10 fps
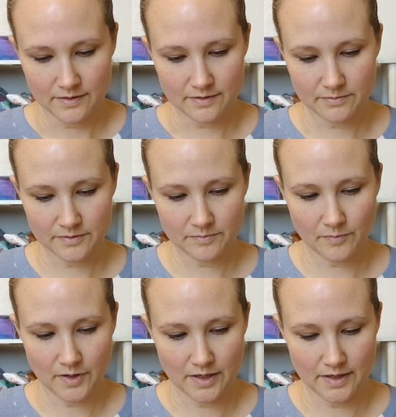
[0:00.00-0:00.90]
This was
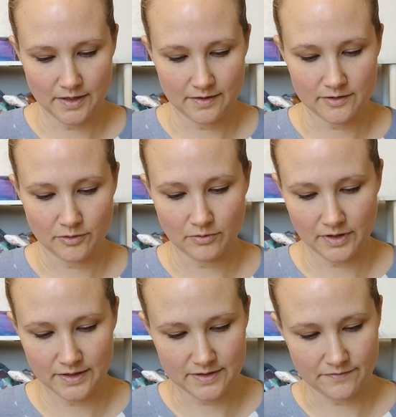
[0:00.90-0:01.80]
one
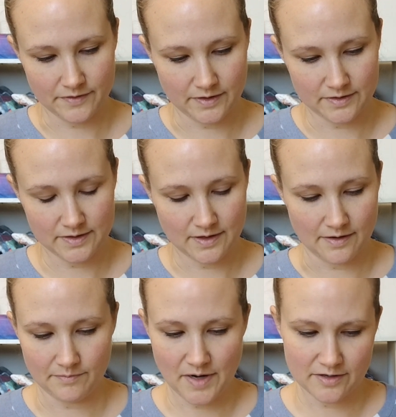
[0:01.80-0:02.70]
totally different.
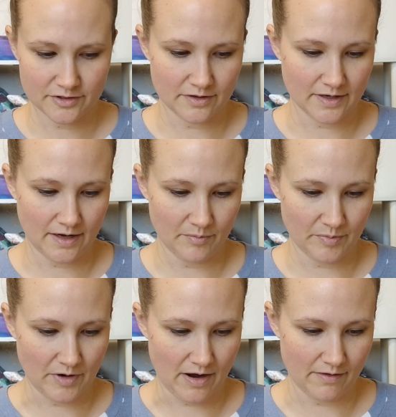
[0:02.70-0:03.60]
I'm not sure. I can't
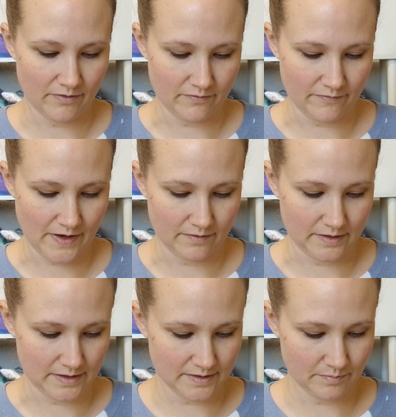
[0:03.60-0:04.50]
remember how I even
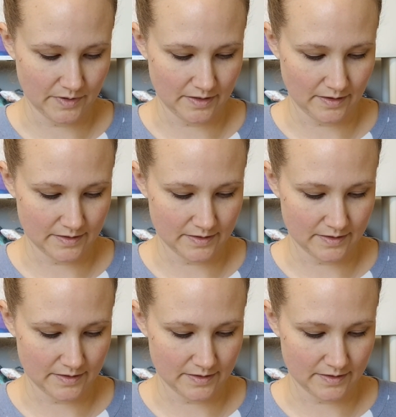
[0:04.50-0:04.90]
found this, but